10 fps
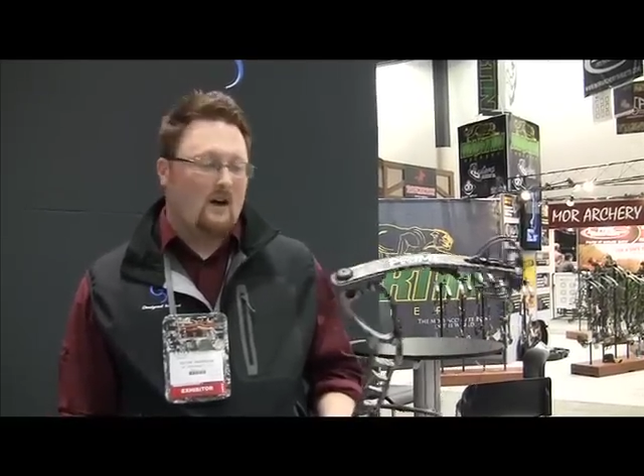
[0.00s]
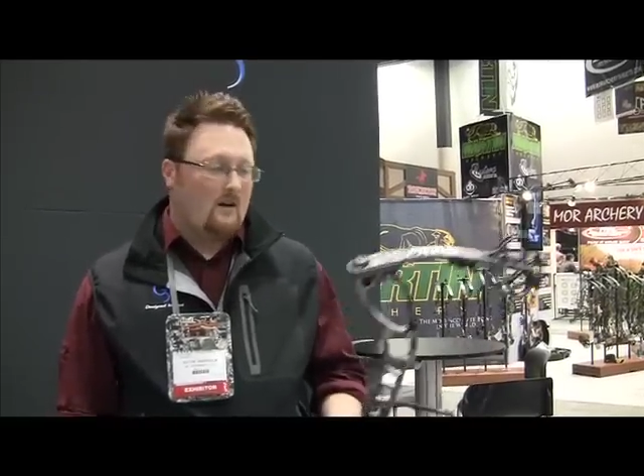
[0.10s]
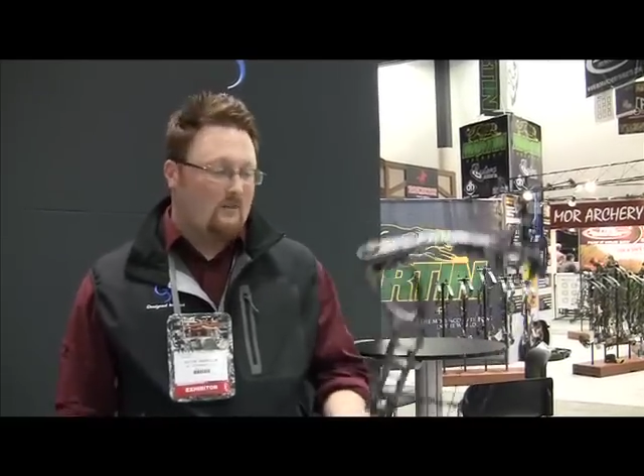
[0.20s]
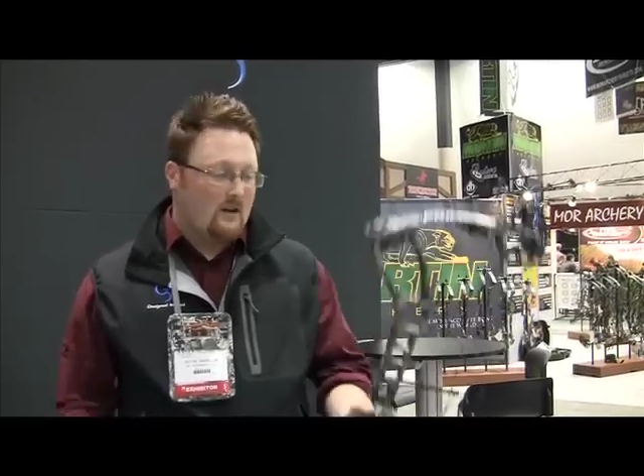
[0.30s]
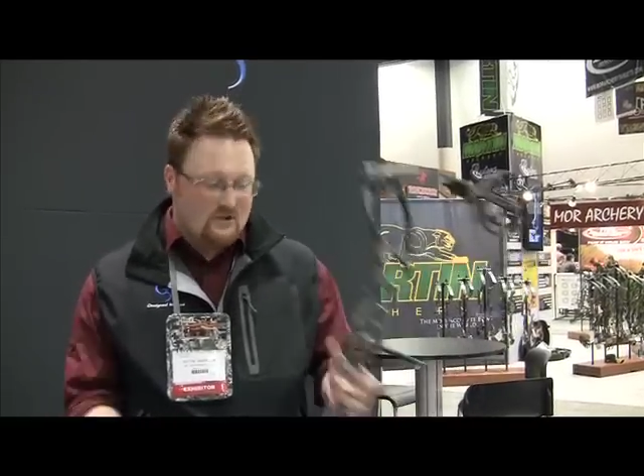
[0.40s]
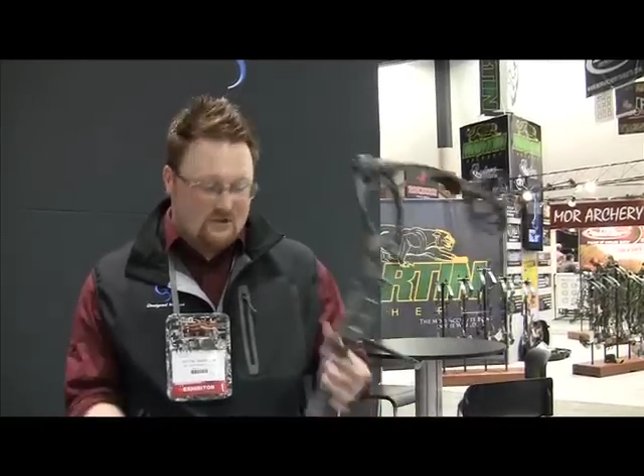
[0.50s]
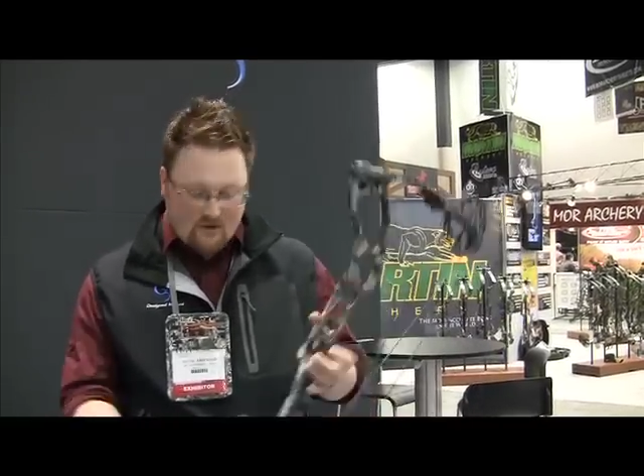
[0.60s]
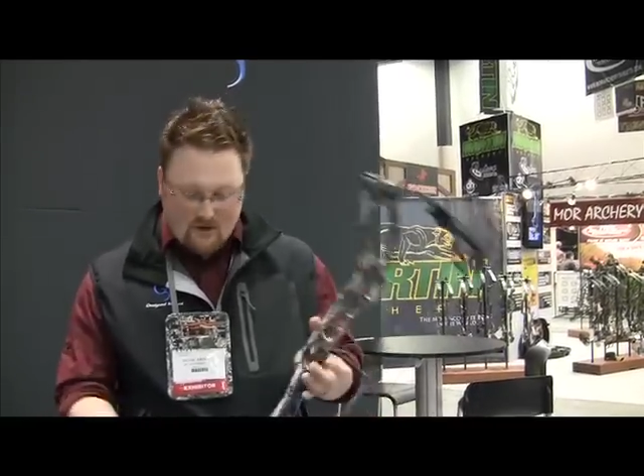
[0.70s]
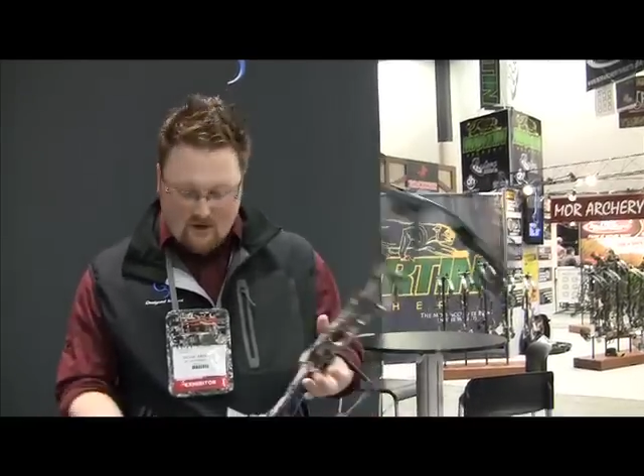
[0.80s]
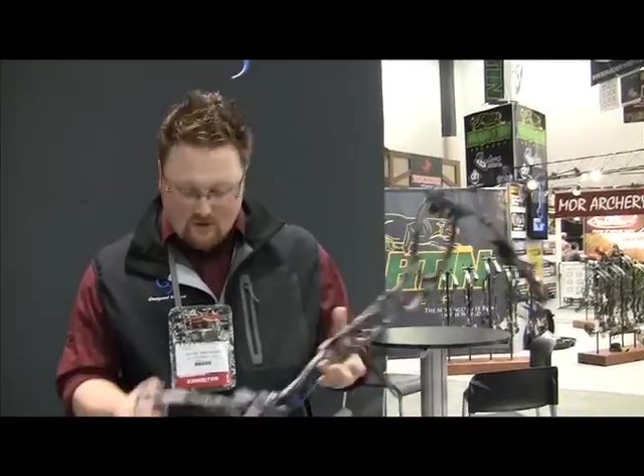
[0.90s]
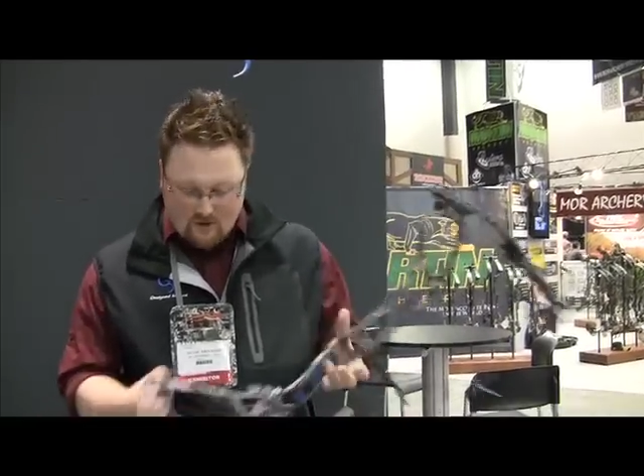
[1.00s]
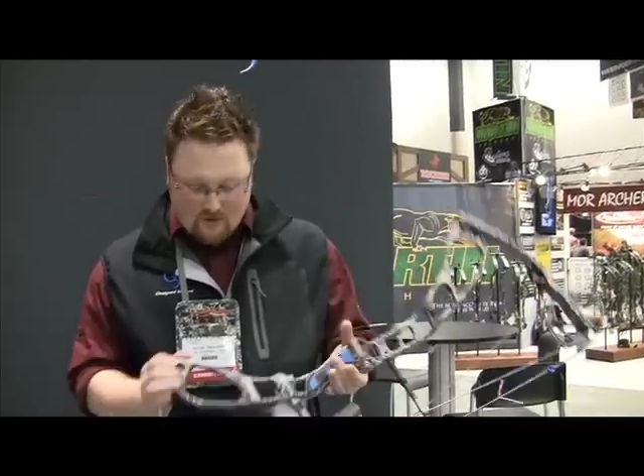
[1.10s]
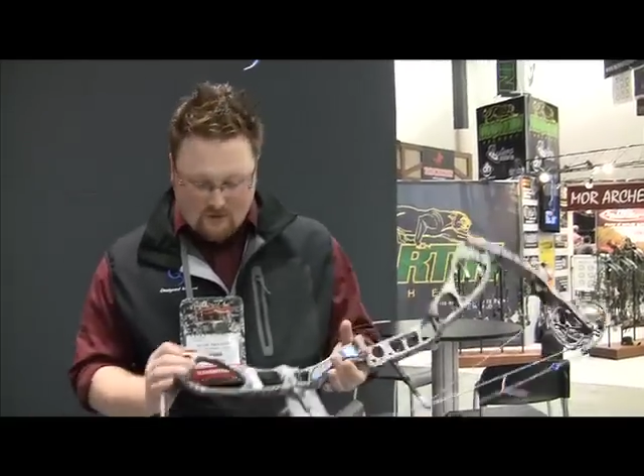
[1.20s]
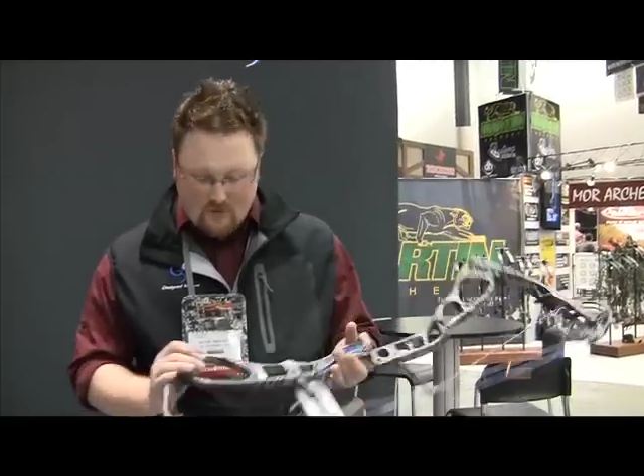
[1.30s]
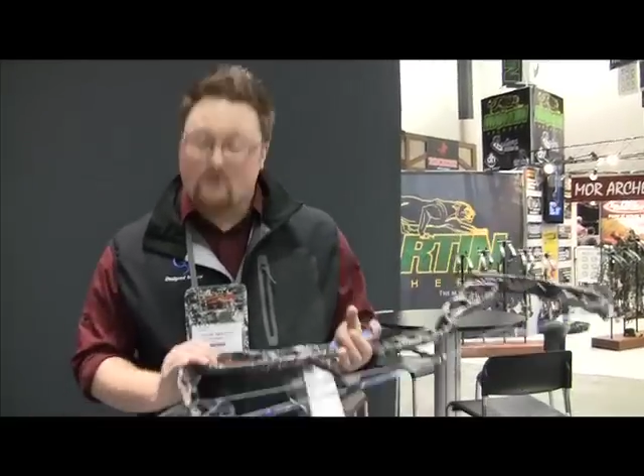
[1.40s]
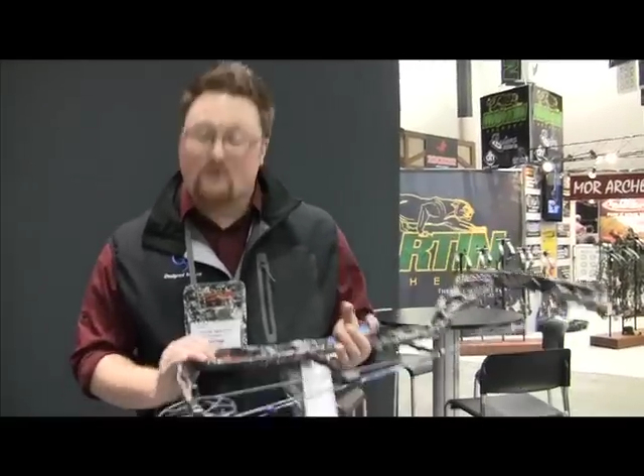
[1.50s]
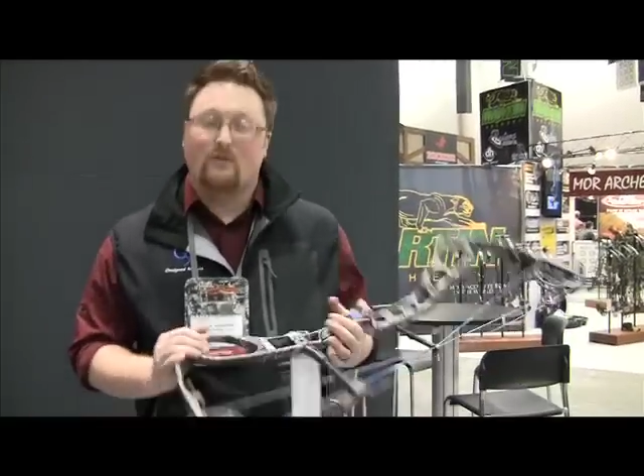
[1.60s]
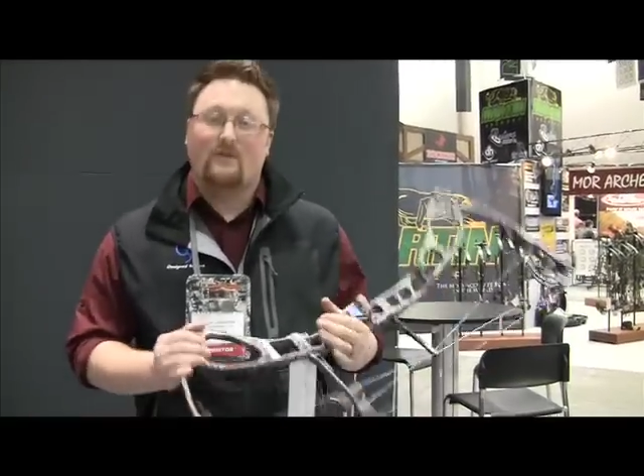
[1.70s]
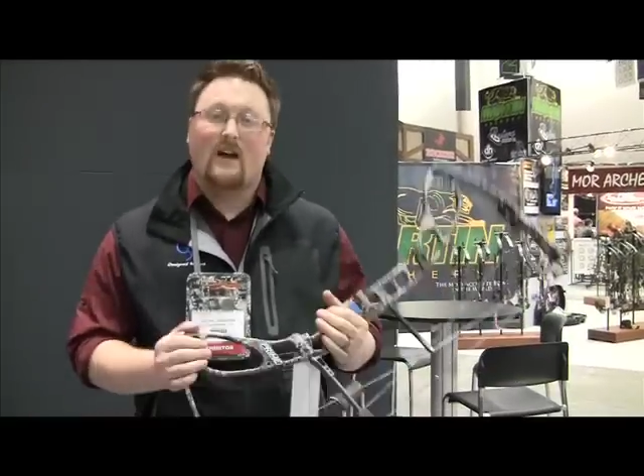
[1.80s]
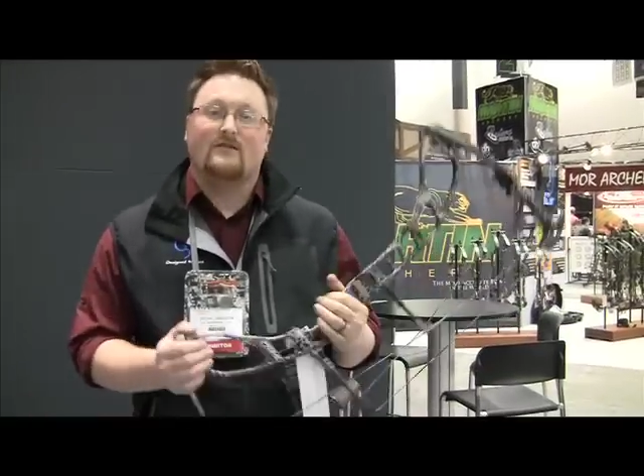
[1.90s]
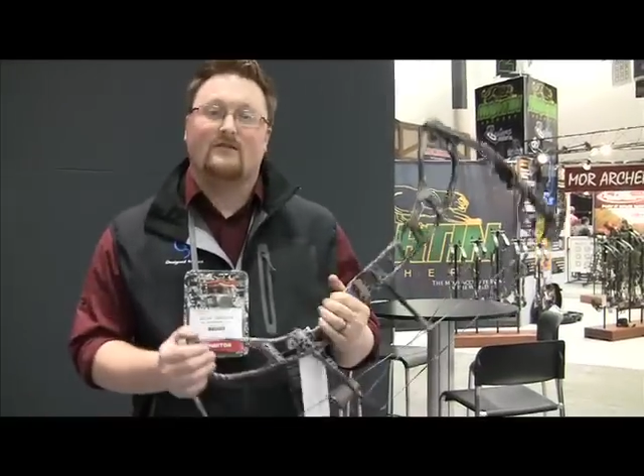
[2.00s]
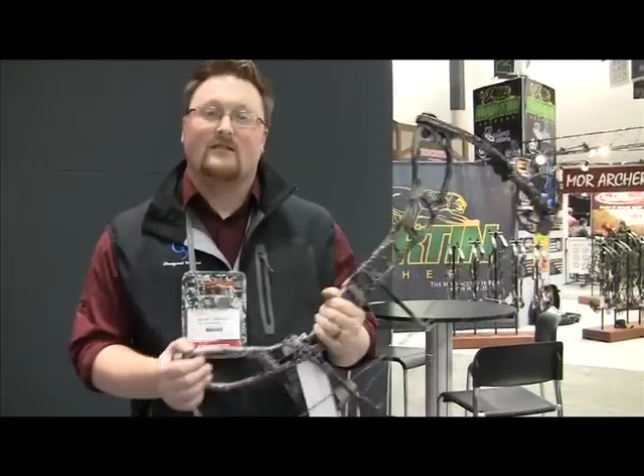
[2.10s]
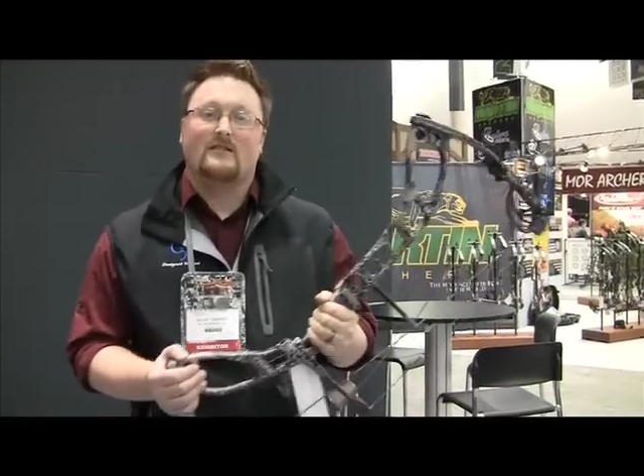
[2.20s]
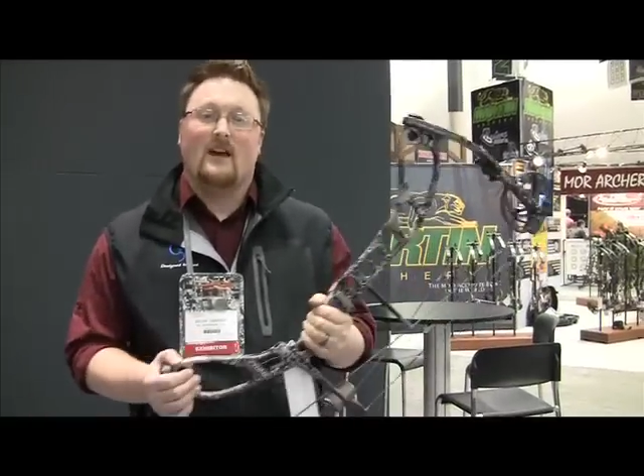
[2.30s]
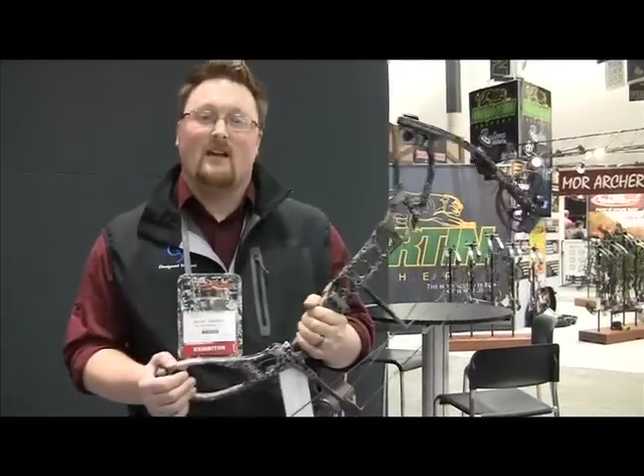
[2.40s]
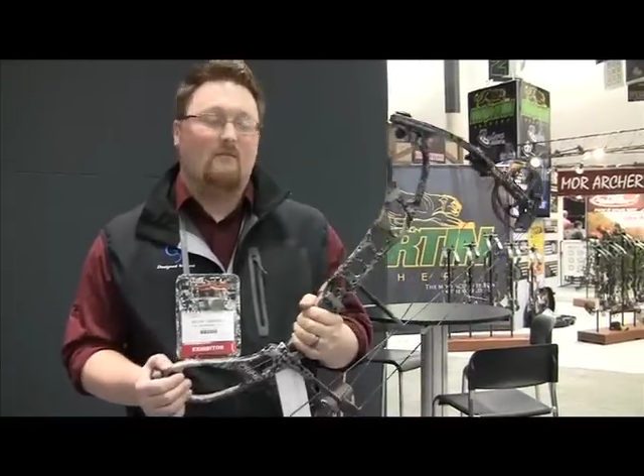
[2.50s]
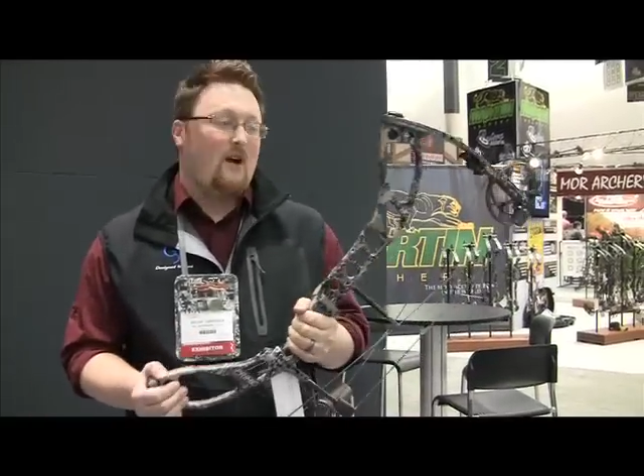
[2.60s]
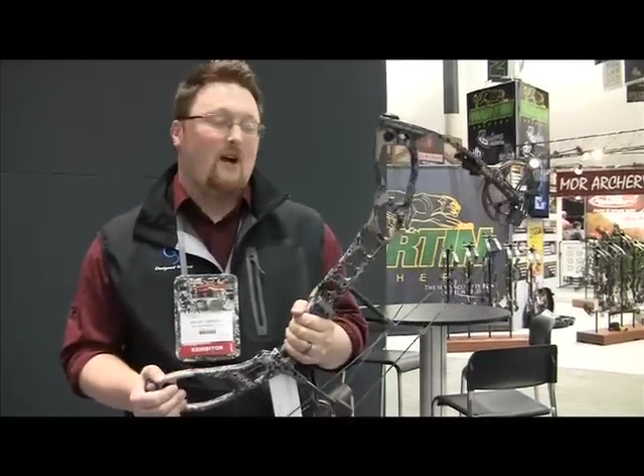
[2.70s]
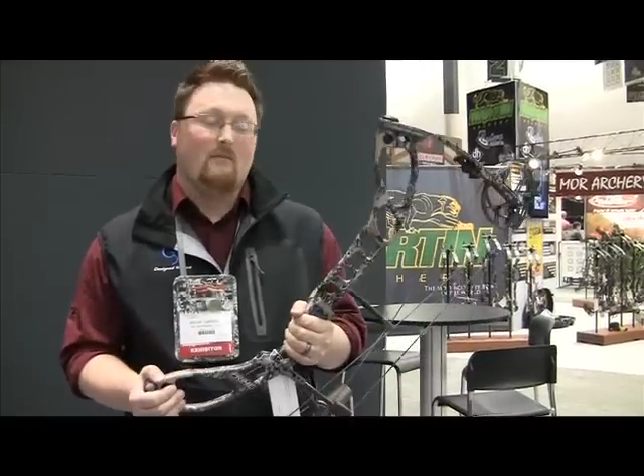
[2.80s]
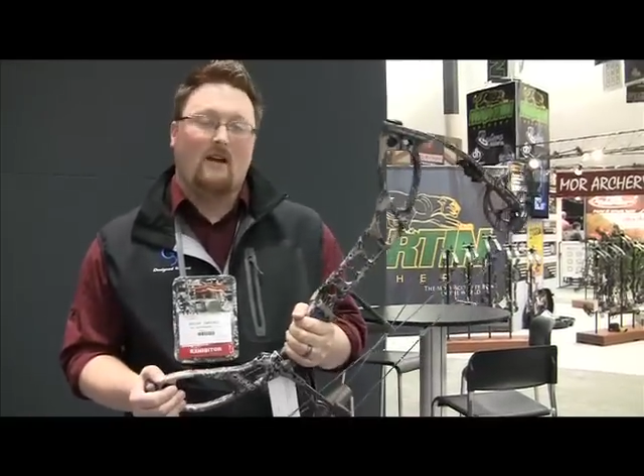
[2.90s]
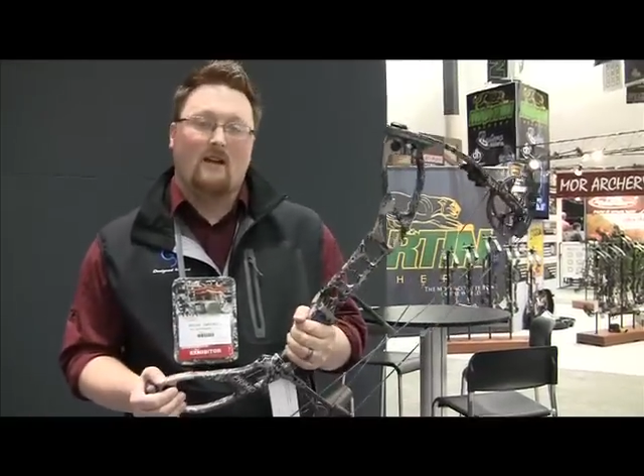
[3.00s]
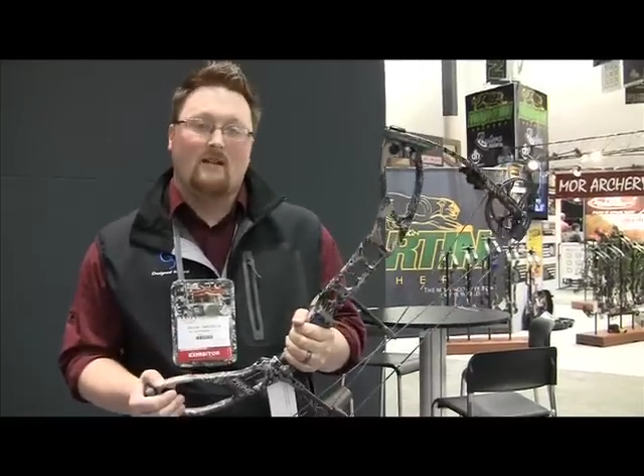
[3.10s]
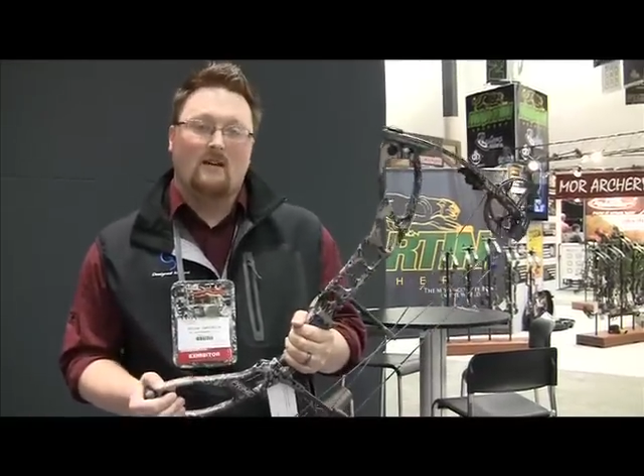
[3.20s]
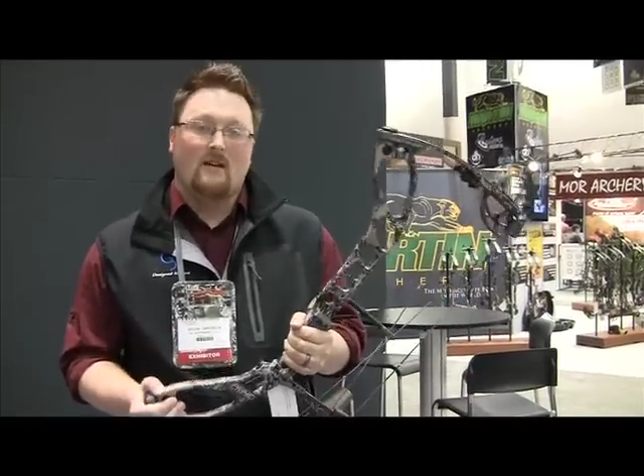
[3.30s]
I'm here to show you our new 2010 Prime line.